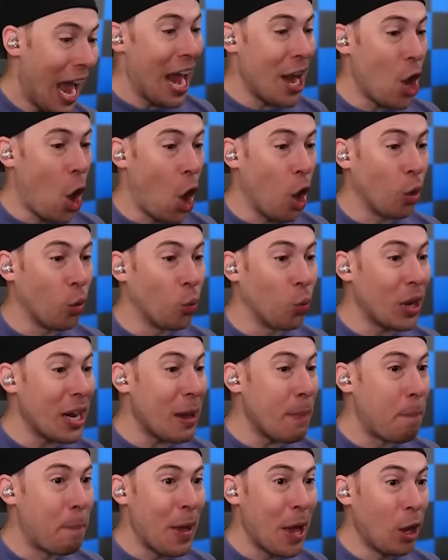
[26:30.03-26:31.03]
and are
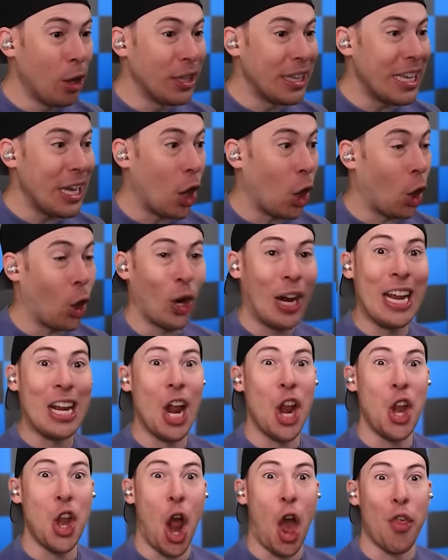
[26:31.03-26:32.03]
rebuilding her
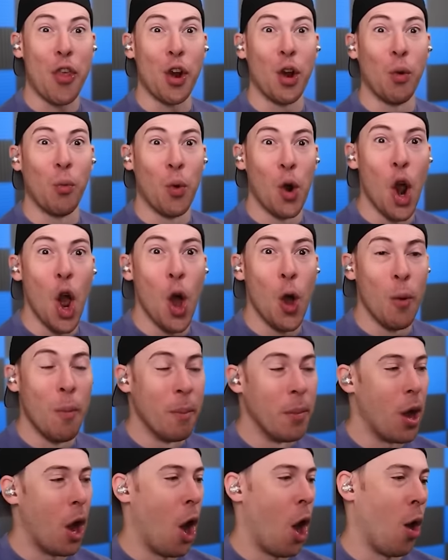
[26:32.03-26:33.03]
in another
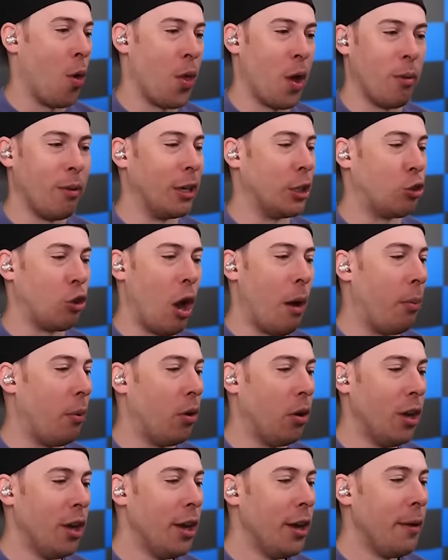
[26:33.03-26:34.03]
room. Oh, they're in
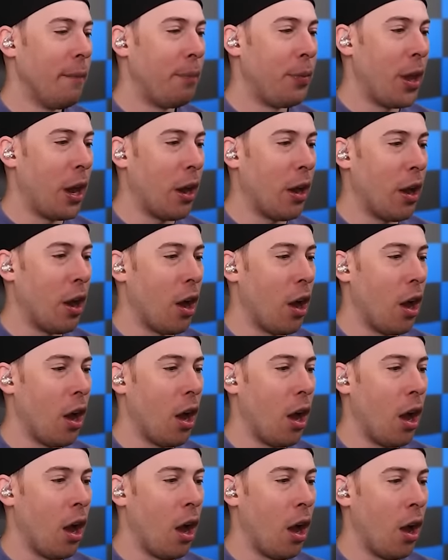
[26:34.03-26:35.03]
trouble. They're...
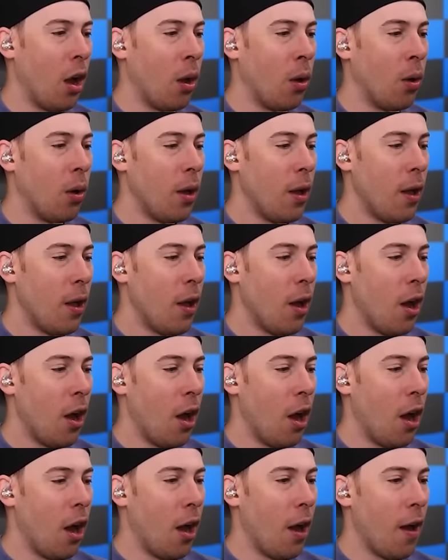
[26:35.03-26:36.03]
Uh-oh.
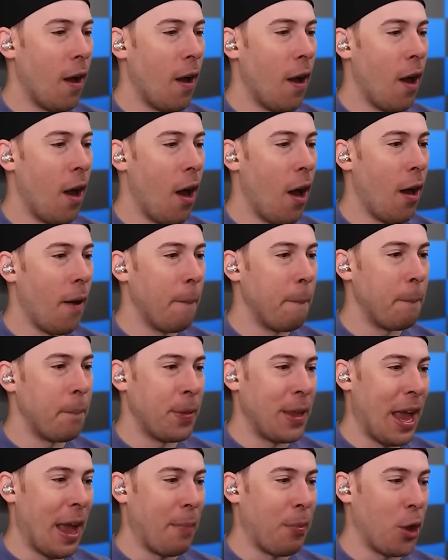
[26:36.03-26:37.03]

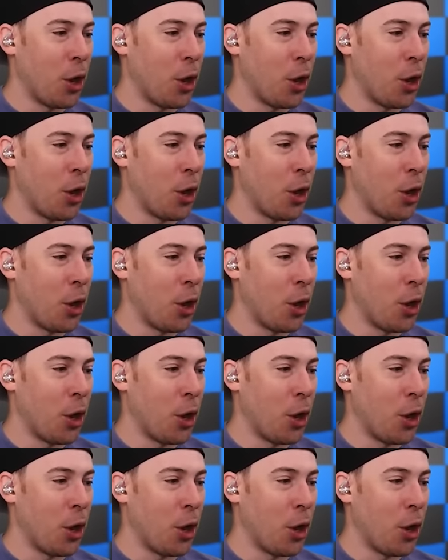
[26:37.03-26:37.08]
Yeah,